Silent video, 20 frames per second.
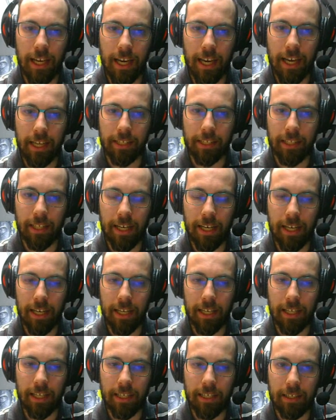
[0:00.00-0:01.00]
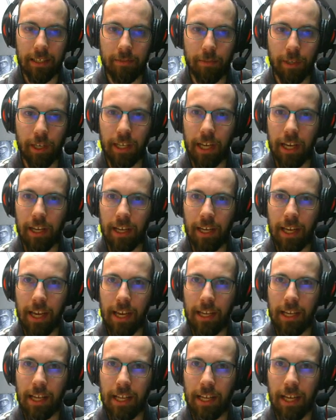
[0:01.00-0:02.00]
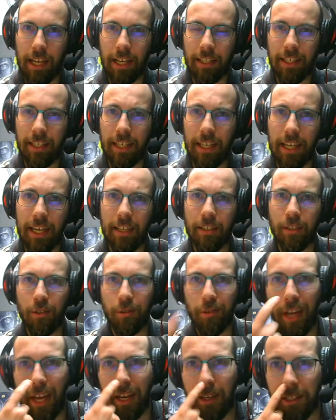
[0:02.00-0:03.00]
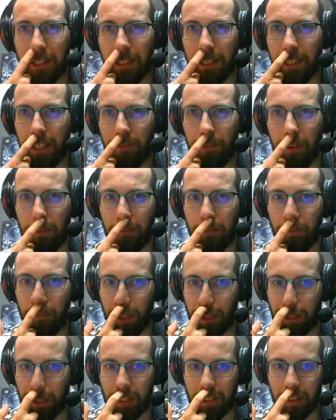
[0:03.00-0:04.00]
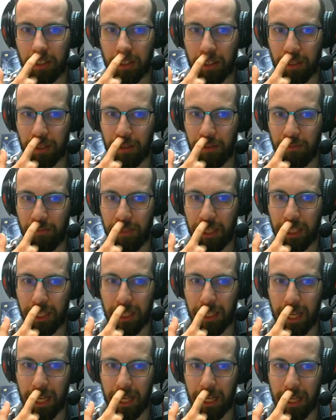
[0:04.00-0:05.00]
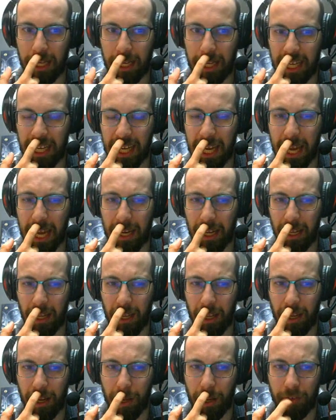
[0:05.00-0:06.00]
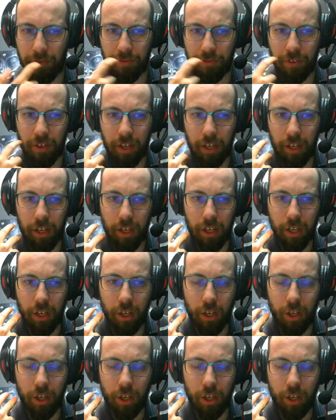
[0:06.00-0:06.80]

He had like I think he had a Tornadus, if I'm not mistaken. He had a lot of